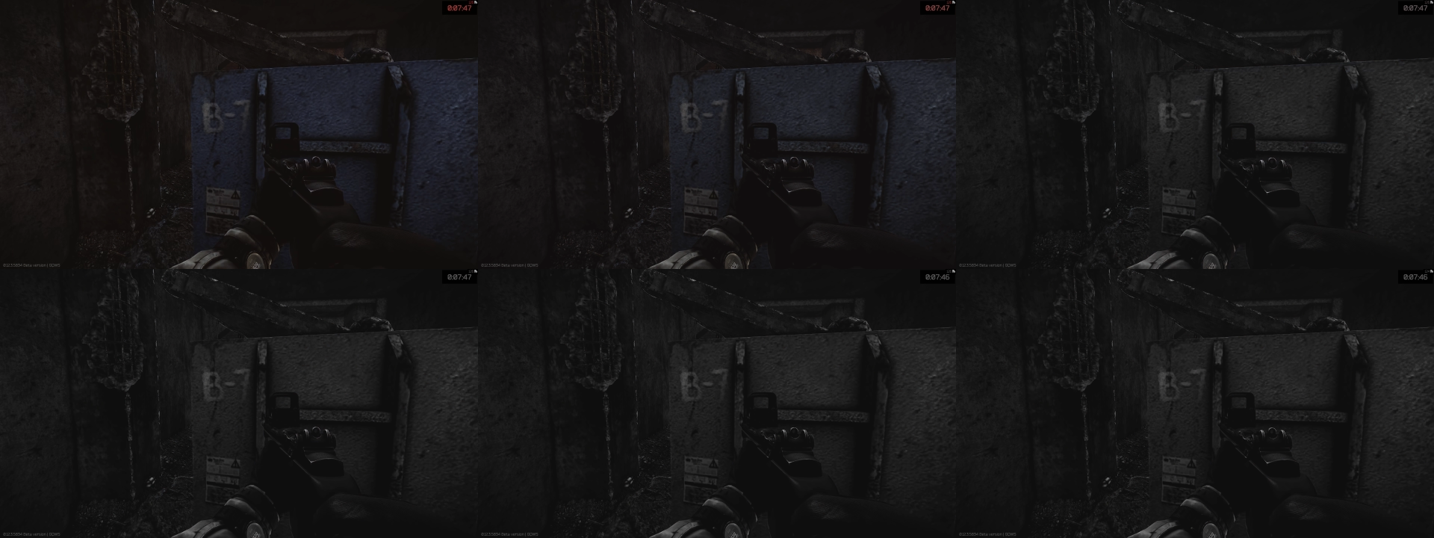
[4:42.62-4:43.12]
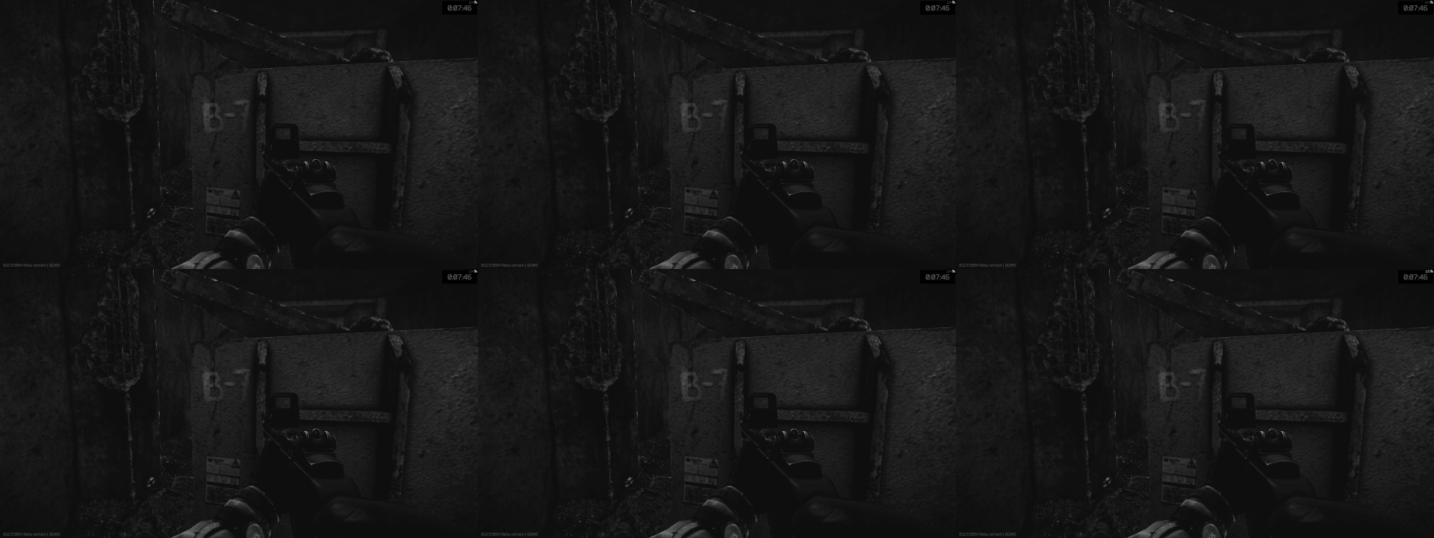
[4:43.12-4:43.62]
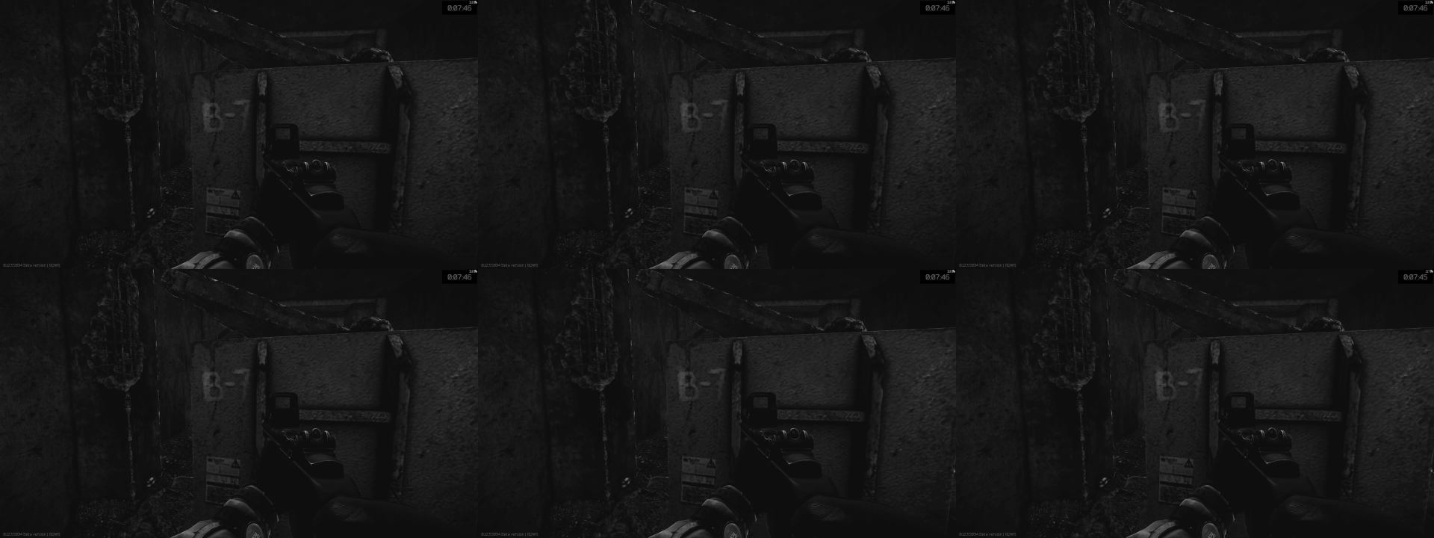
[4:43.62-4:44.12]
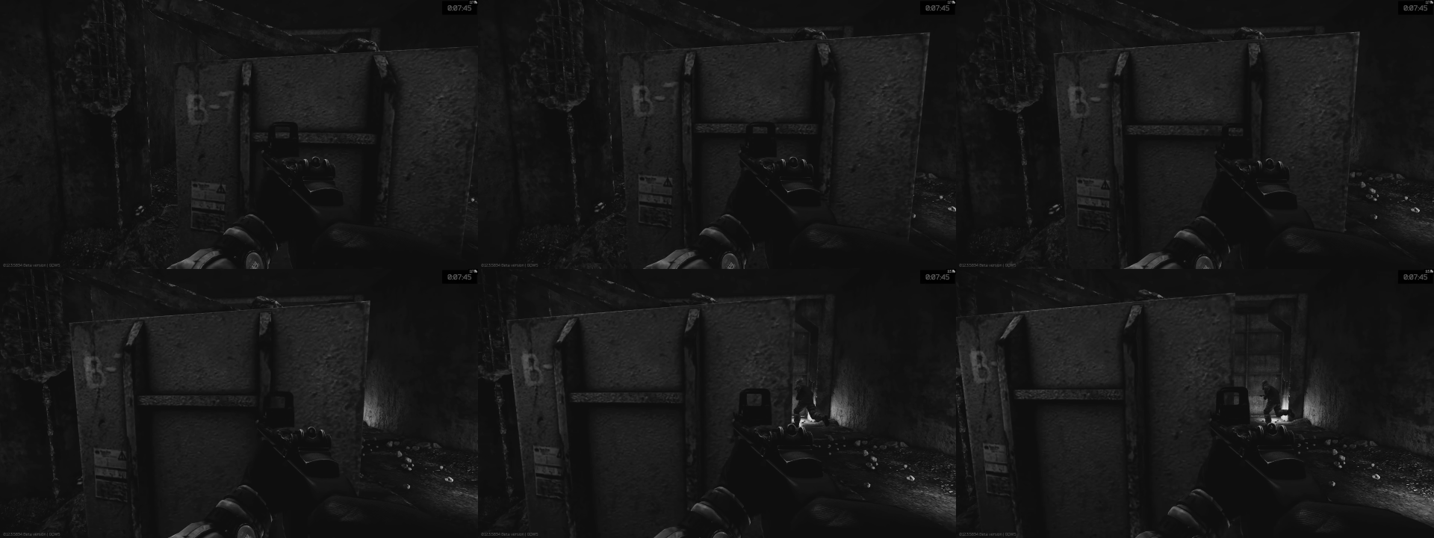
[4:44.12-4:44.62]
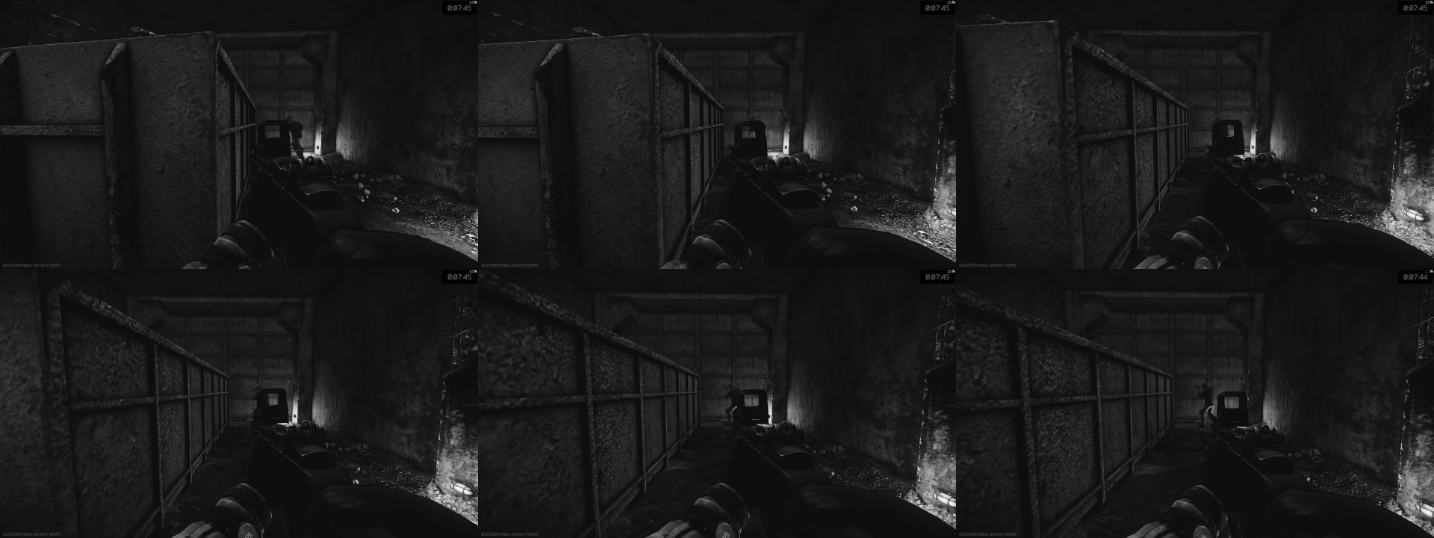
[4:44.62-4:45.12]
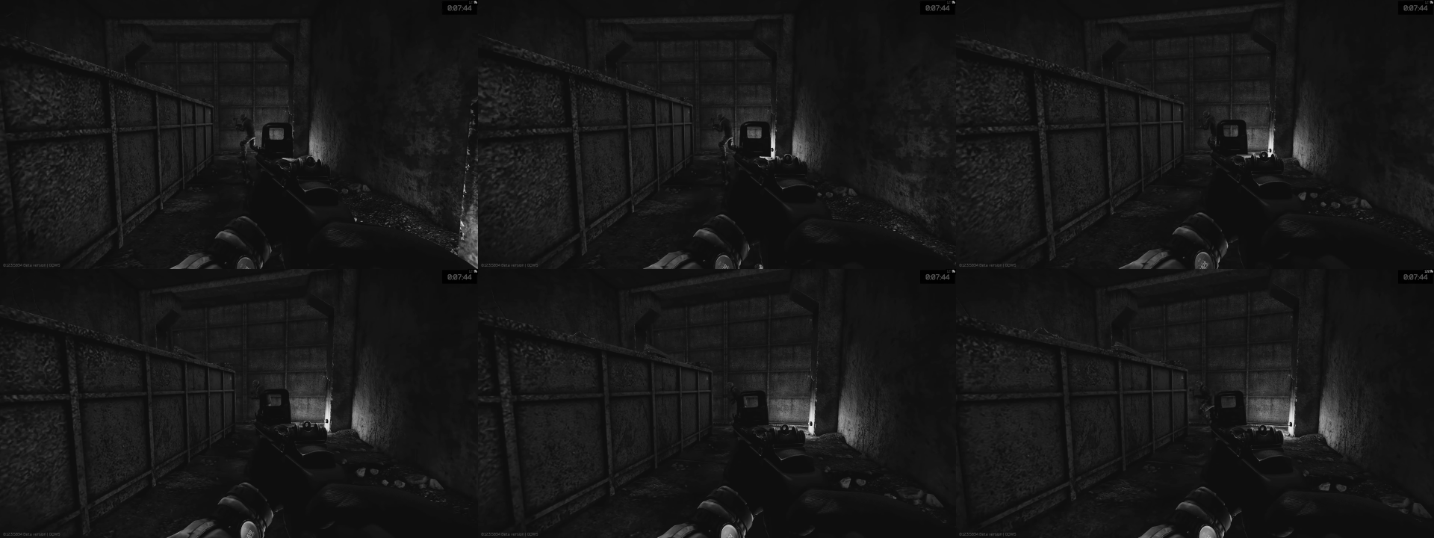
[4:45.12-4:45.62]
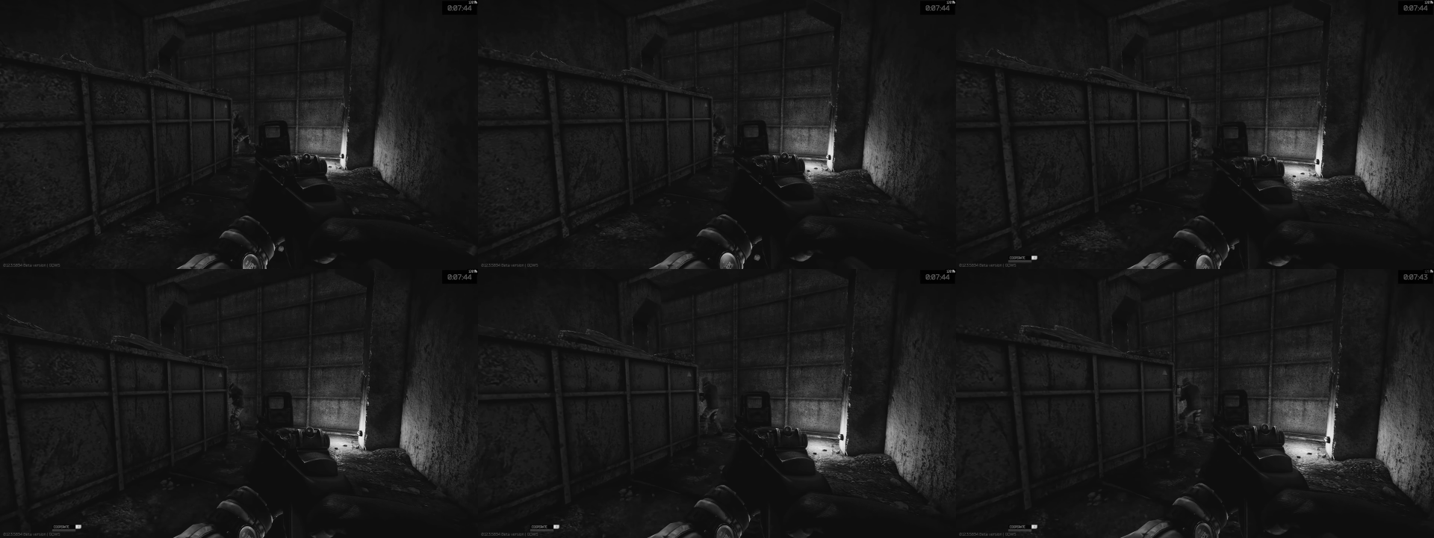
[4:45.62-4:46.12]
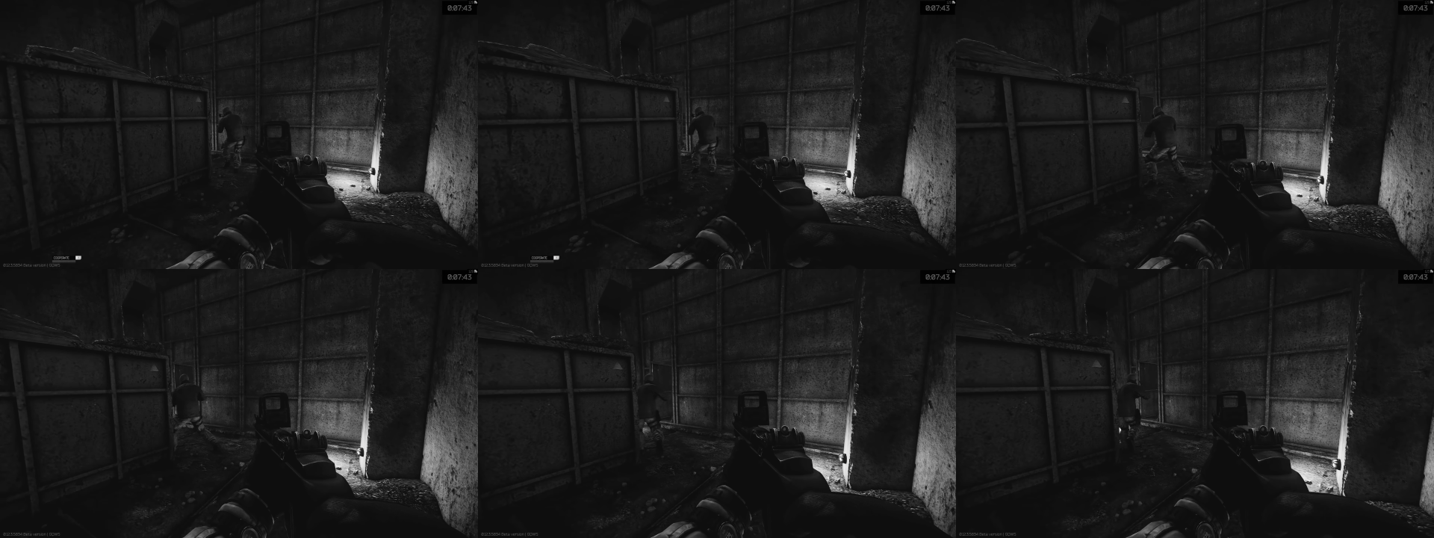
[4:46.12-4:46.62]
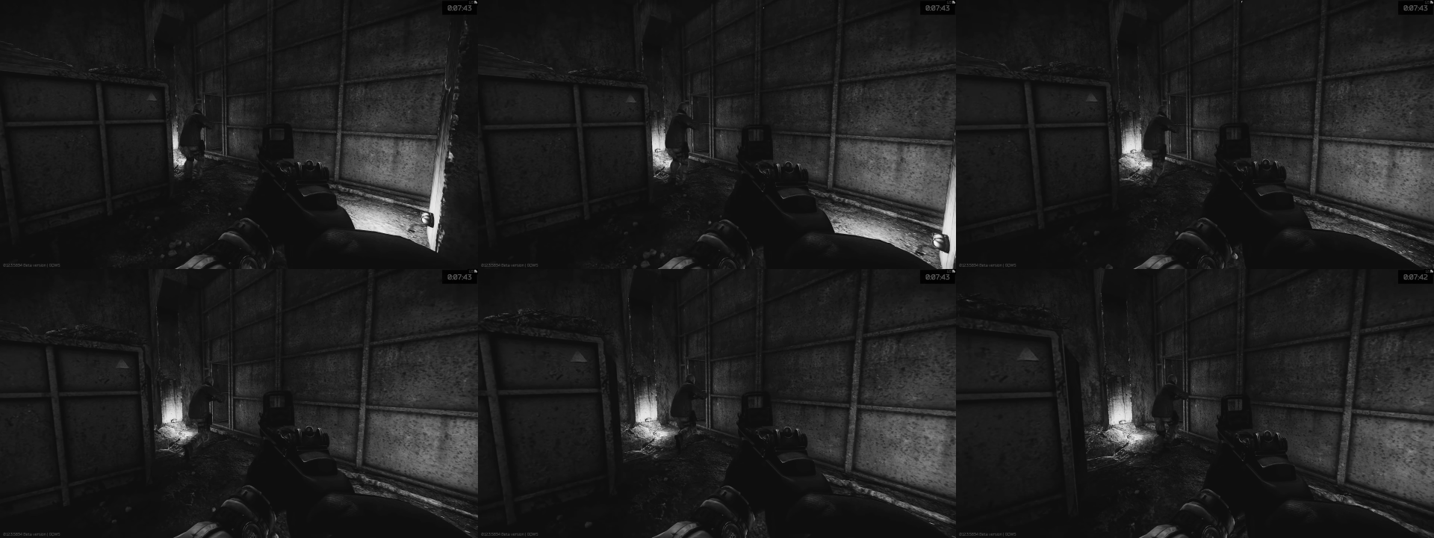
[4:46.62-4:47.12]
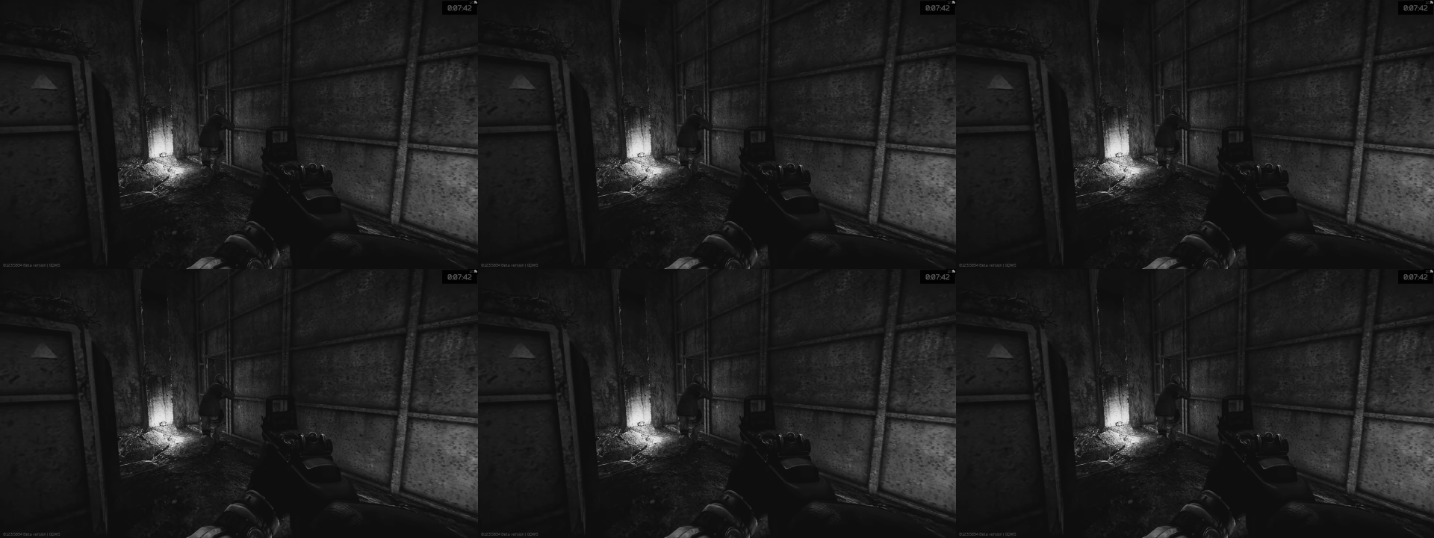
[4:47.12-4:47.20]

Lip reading: [unreadable: no face in view]